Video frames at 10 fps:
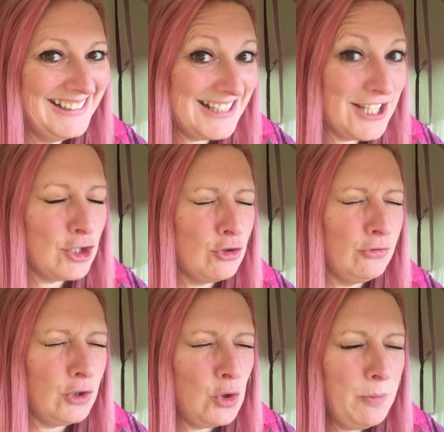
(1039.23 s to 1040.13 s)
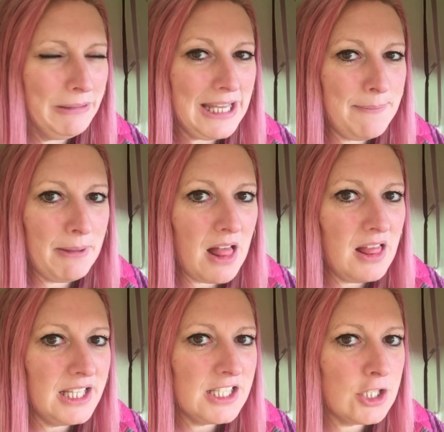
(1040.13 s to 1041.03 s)
It's true,
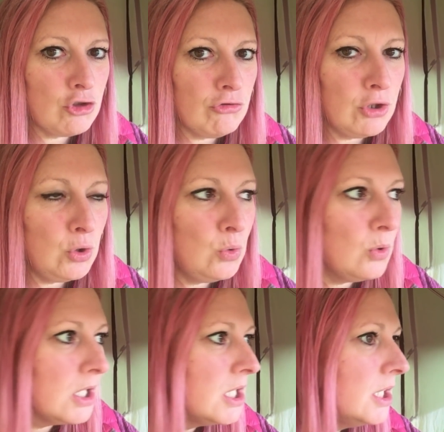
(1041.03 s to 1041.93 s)
people, it's true.